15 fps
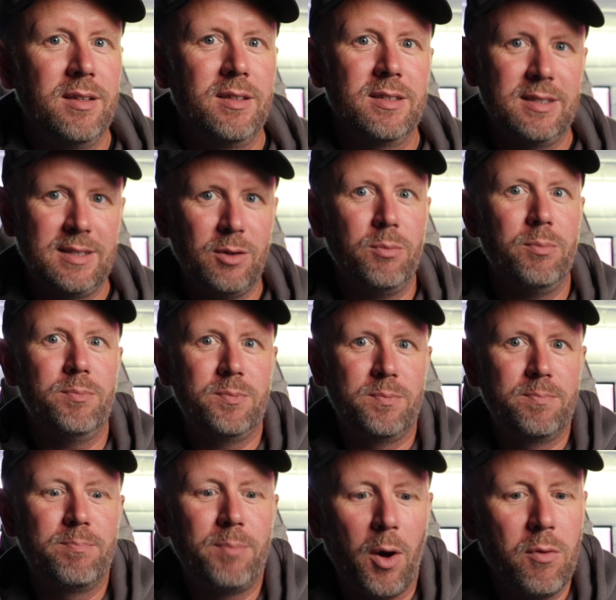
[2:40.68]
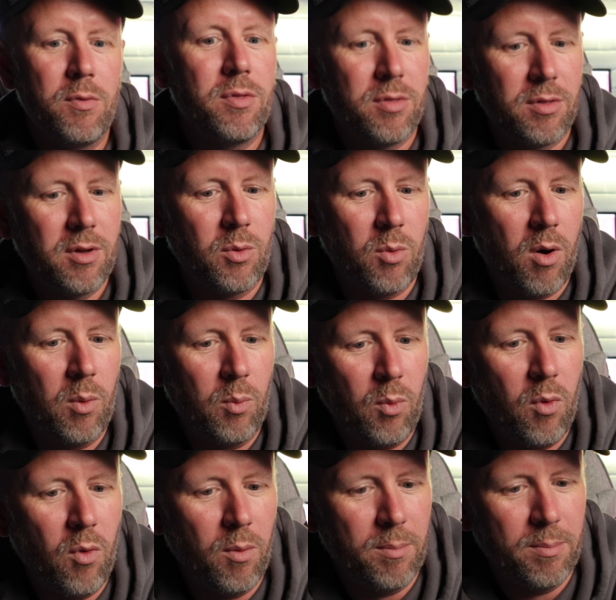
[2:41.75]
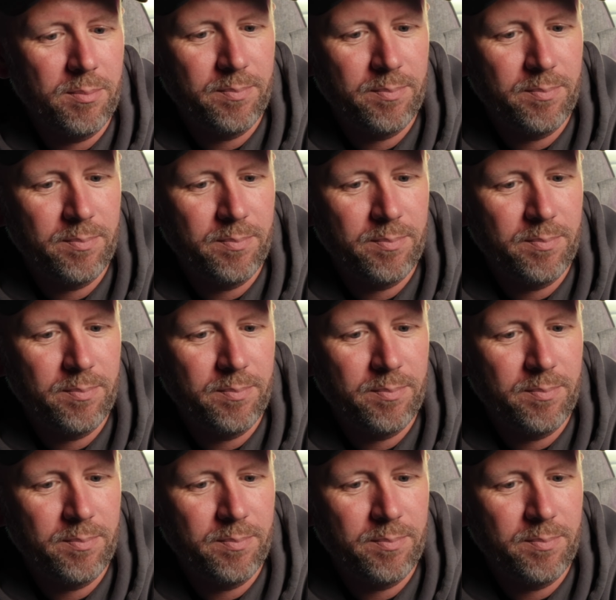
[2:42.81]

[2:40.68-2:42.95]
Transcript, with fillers: Still both quite warm